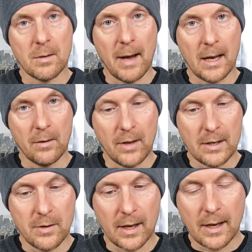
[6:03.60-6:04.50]

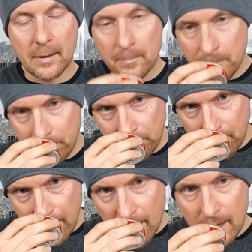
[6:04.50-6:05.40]
tobacco-centric.
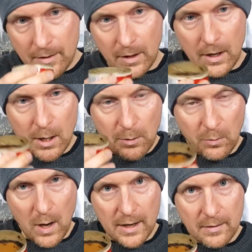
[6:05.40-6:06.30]
The loose
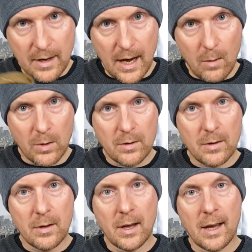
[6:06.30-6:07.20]
one I would
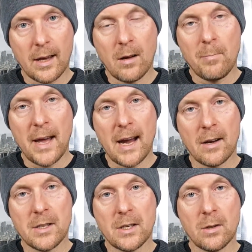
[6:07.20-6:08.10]
compare
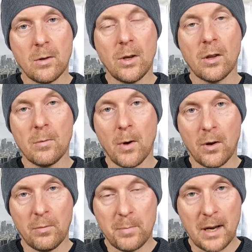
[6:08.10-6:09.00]
to
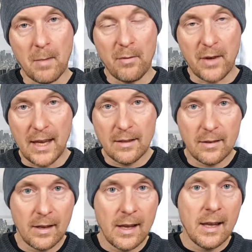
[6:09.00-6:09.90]
Göteborg's Prima Fint.
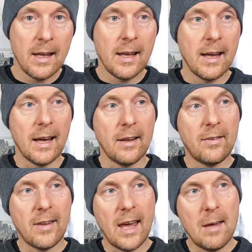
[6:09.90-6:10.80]

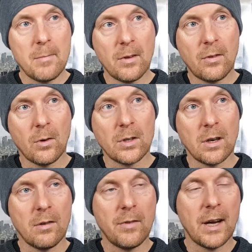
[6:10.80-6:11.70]
Same sort
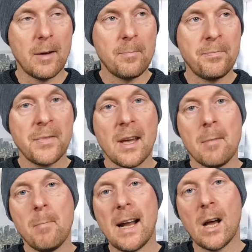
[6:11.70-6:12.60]
of
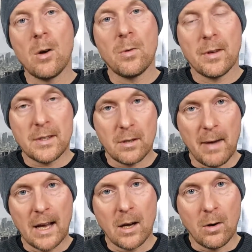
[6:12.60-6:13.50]
mellow
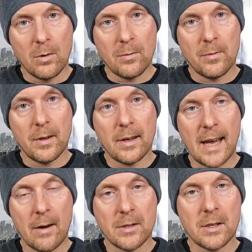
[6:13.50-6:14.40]
tobacco
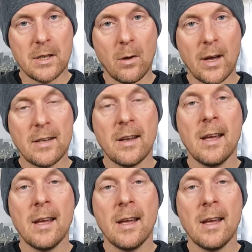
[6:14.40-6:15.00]
character to it,